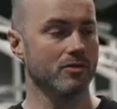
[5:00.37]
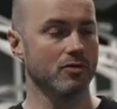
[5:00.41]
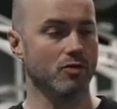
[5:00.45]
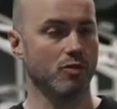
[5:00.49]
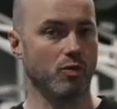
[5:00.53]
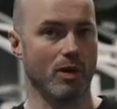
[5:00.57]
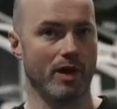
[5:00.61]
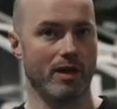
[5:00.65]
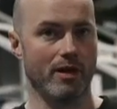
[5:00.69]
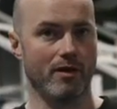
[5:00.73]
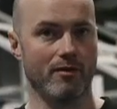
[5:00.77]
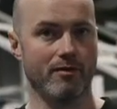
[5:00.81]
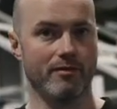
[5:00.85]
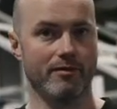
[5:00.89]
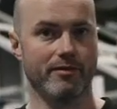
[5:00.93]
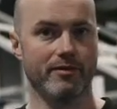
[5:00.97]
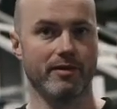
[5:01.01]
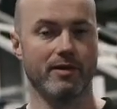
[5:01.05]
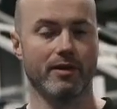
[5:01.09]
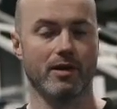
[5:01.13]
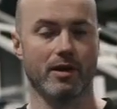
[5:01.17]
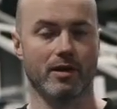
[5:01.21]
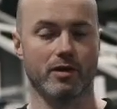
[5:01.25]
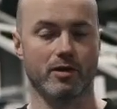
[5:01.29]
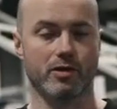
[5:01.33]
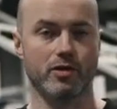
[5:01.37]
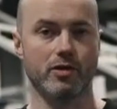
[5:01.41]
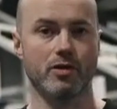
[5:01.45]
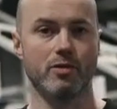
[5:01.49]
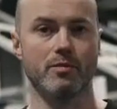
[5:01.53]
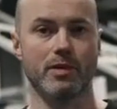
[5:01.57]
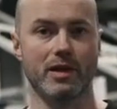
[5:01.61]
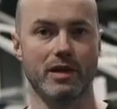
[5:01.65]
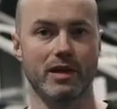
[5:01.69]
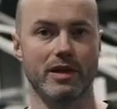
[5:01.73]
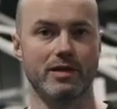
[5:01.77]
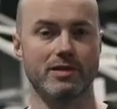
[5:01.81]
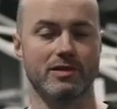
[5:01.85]
12
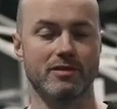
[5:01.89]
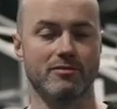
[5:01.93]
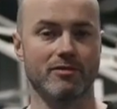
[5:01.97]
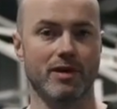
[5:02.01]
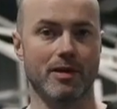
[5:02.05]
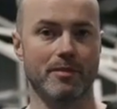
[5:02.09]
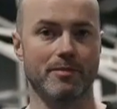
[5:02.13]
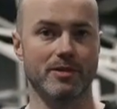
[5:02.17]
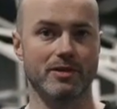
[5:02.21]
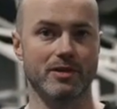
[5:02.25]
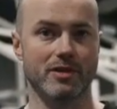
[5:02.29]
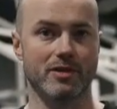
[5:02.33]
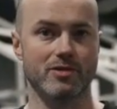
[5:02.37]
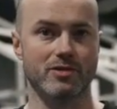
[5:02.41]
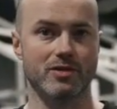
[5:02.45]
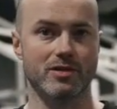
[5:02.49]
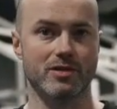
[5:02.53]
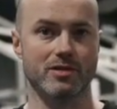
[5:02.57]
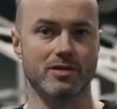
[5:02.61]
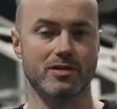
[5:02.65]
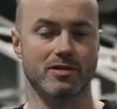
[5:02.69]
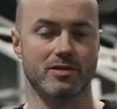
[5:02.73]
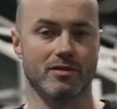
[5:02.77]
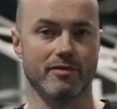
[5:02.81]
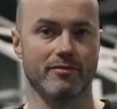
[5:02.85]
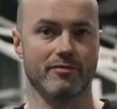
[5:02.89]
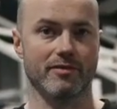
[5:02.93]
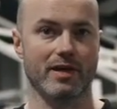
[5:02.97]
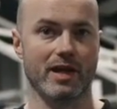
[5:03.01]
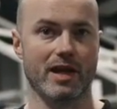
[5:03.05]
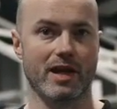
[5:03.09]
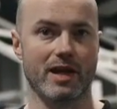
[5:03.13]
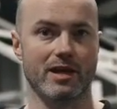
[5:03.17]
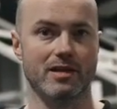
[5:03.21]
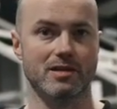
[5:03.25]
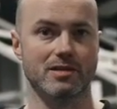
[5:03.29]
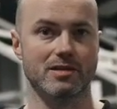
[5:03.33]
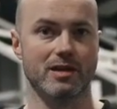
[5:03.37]
accumulated repetitions of the
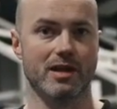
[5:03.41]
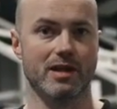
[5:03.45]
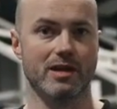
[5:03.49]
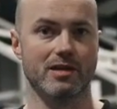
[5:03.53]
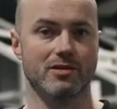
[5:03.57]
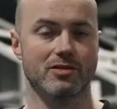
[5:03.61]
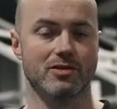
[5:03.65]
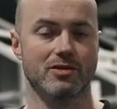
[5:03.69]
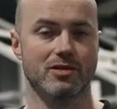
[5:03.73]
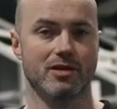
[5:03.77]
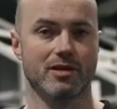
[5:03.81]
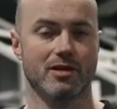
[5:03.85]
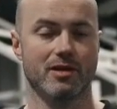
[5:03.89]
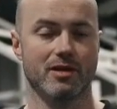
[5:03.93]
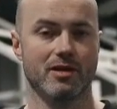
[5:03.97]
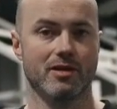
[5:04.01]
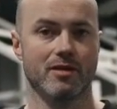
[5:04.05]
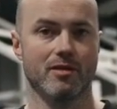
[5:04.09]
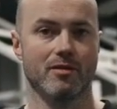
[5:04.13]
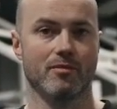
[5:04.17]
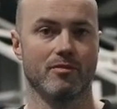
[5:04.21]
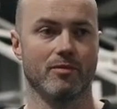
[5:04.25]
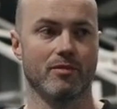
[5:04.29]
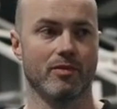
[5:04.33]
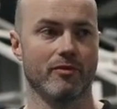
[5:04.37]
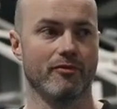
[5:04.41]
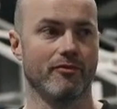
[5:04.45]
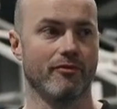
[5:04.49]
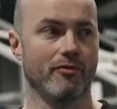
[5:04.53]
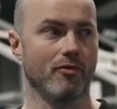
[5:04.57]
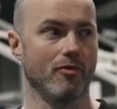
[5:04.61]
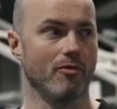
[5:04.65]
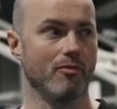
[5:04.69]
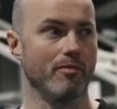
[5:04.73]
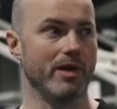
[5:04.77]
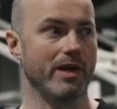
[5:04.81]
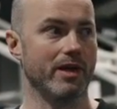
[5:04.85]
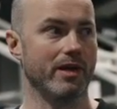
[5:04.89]
hang snatch
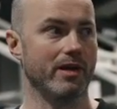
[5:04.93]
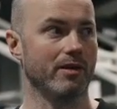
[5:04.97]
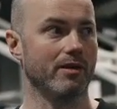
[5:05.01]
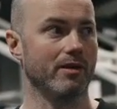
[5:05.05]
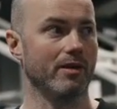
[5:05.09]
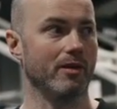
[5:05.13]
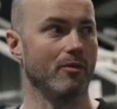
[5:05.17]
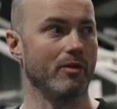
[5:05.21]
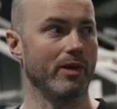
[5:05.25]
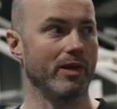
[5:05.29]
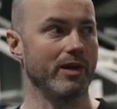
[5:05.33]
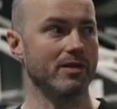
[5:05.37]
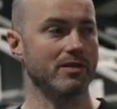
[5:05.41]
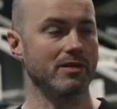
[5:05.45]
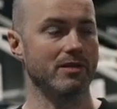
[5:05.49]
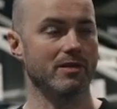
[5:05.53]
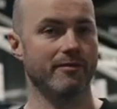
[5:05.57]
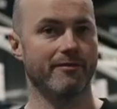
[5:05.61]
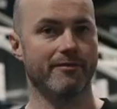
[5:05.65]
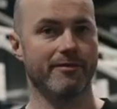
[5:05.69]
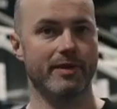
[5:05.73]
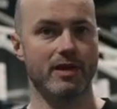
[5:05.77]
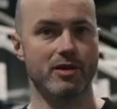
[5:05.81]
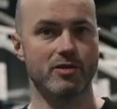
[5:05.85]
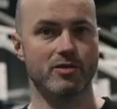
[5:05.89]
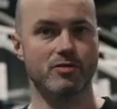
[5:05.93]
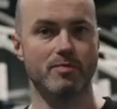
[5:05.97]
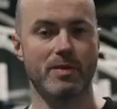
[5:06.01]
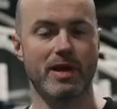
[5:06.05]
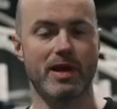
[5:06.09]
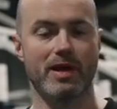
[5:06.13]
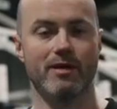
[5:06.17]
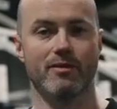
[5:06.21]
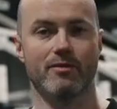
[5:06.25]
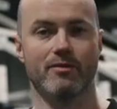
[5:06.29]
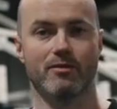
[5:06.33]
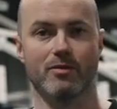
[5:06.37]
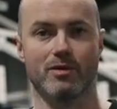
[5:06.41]
before making their way to the finish
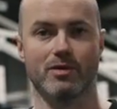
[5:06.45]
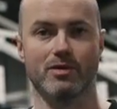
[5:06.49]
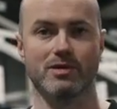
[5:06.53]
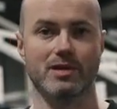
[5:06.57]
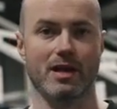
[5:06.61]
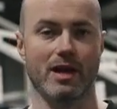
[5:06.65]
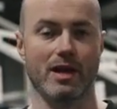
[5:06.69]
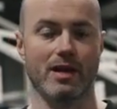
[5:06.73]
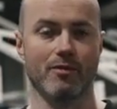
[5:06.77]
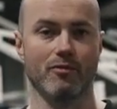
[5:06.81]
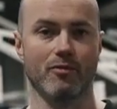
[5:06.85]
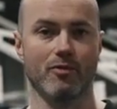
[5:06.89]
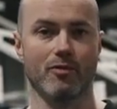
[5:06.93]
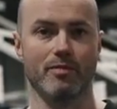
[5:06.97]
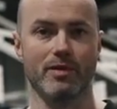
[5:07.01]
mat, where time will